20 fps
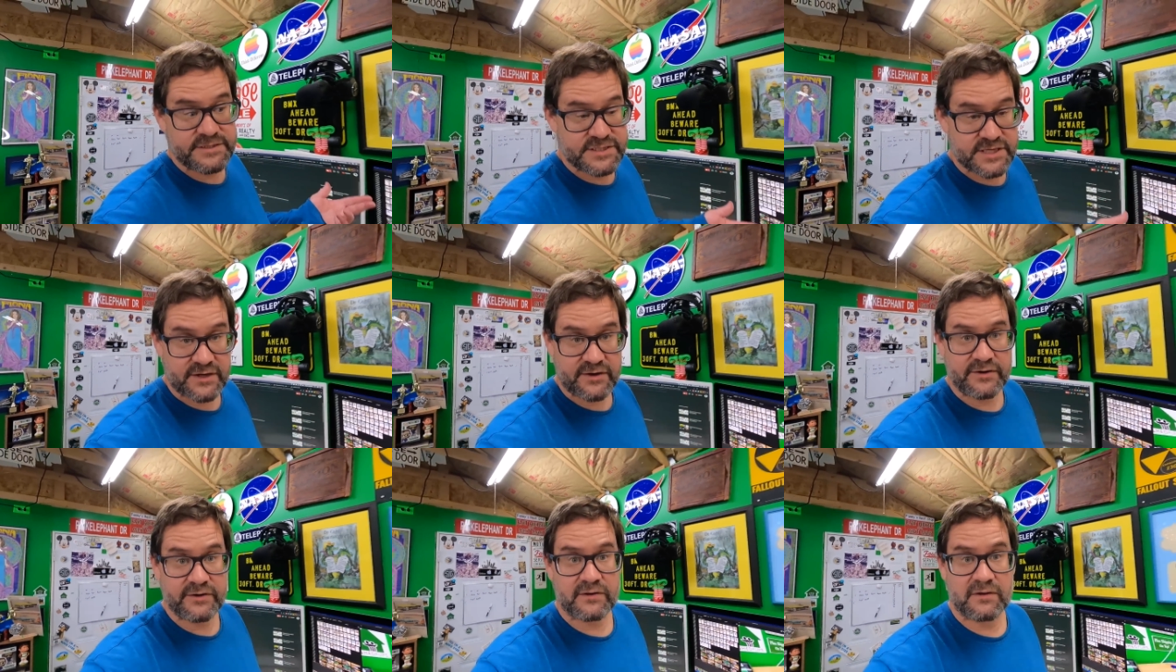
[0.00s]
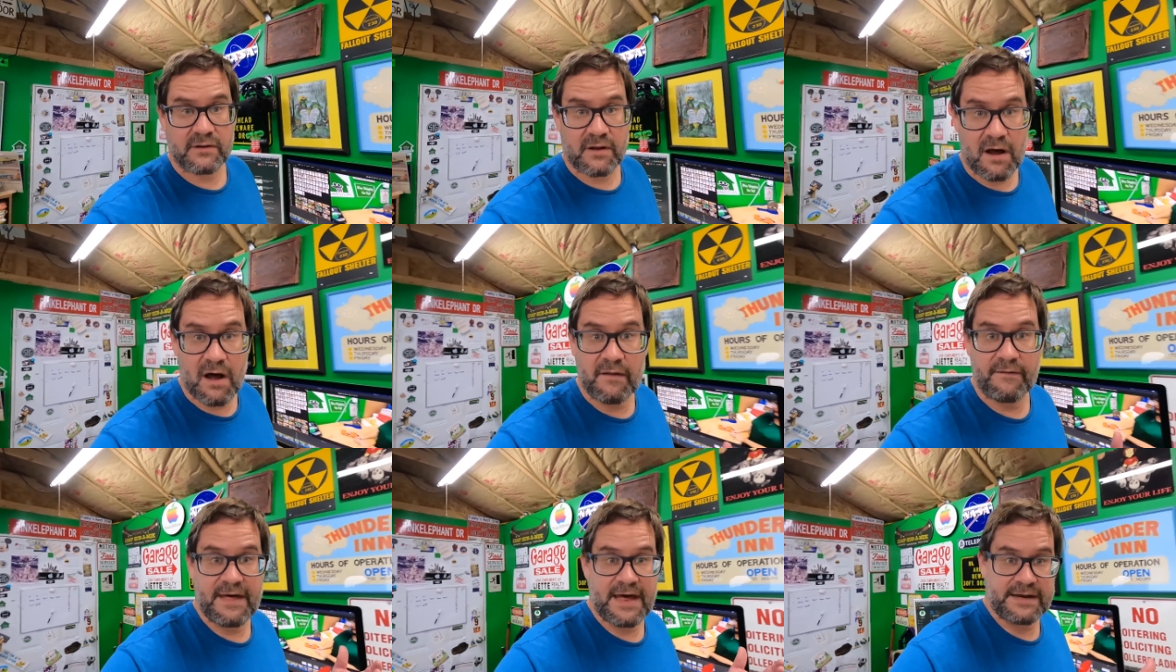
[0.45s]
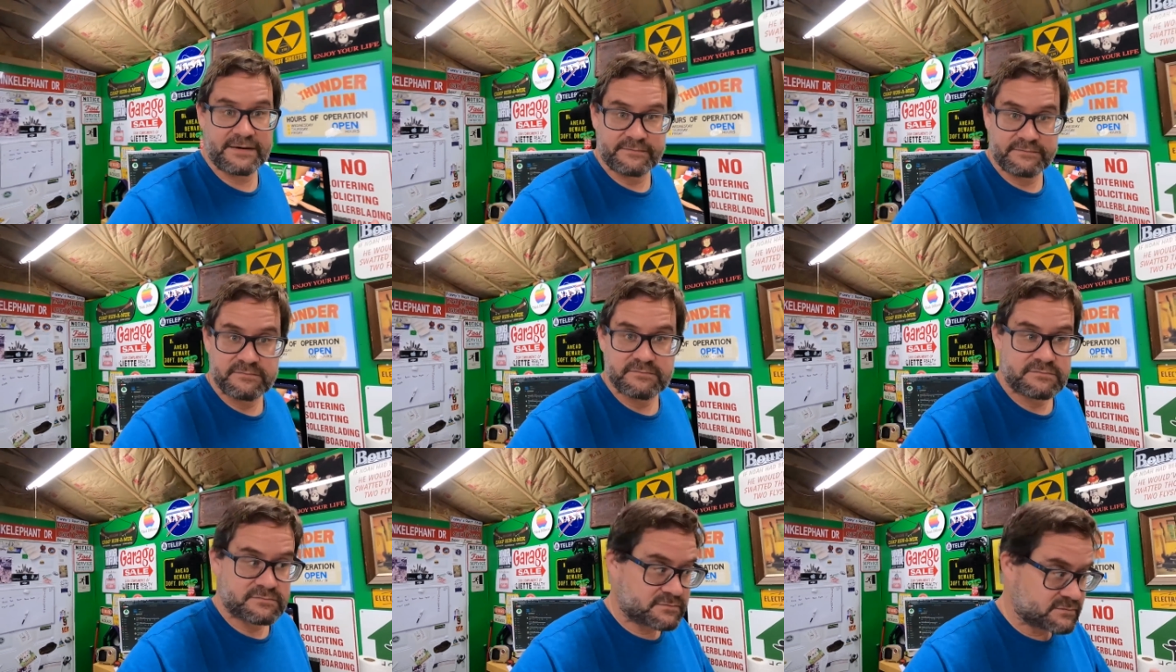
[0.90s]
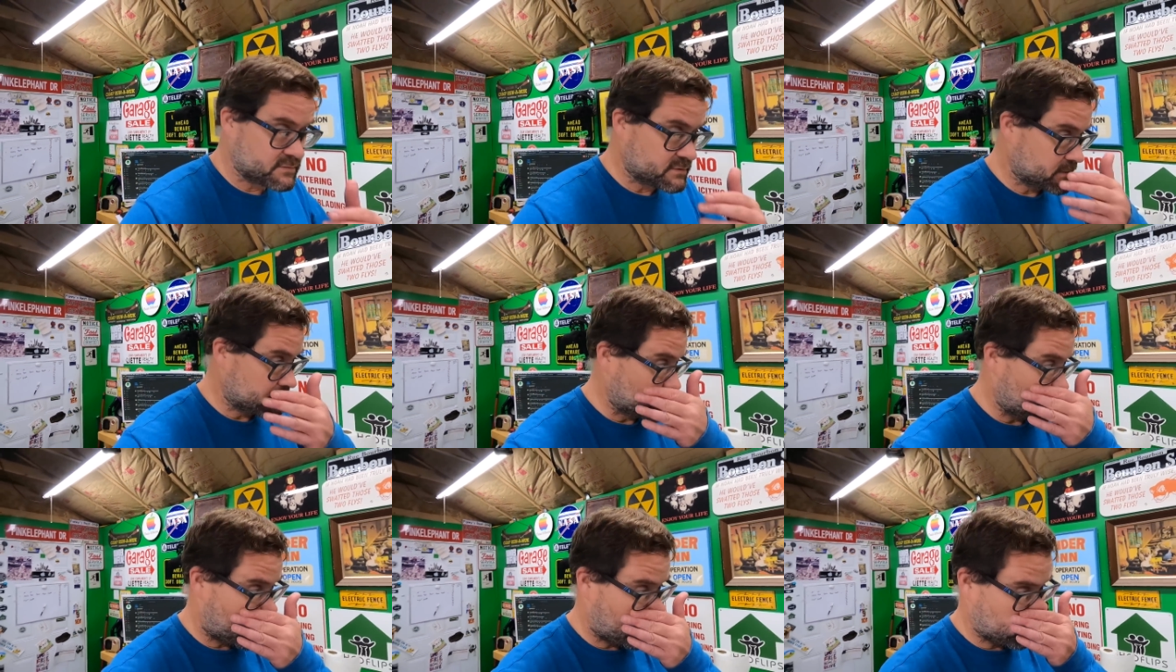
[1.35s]
material, all that
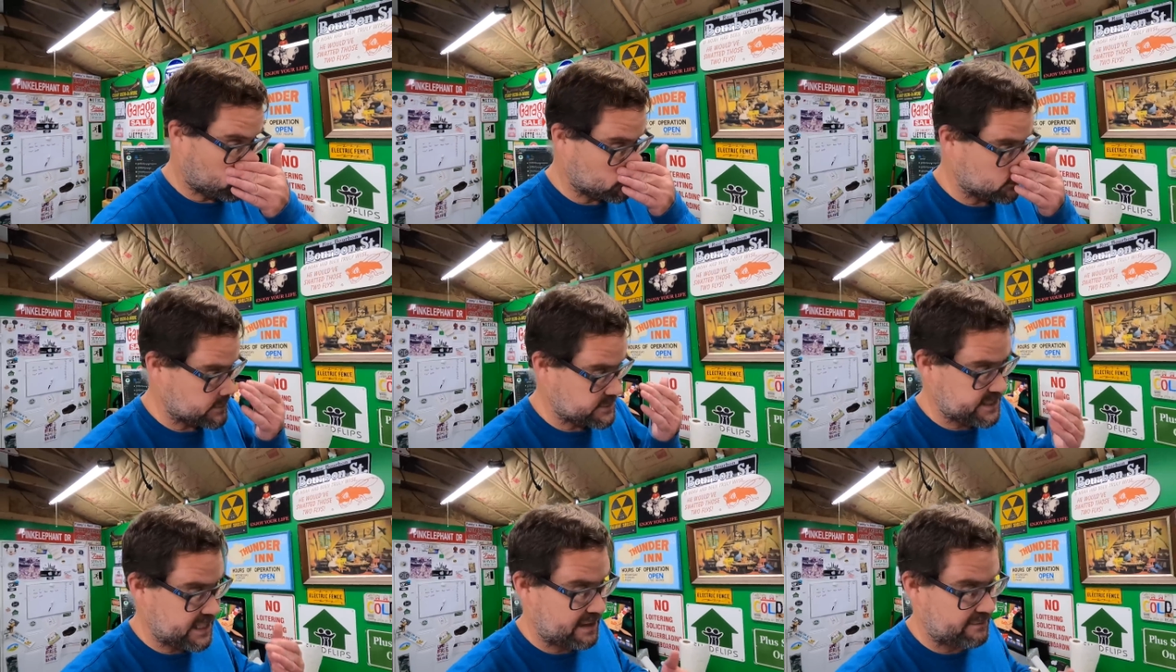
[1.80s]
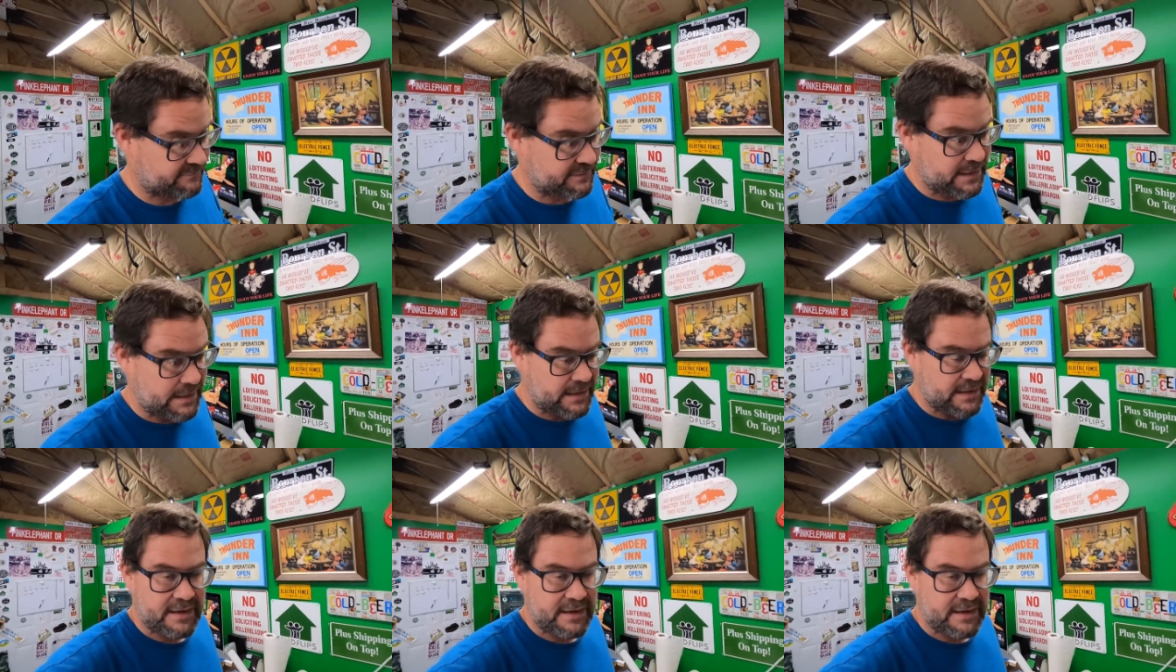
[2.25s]
normal stuff.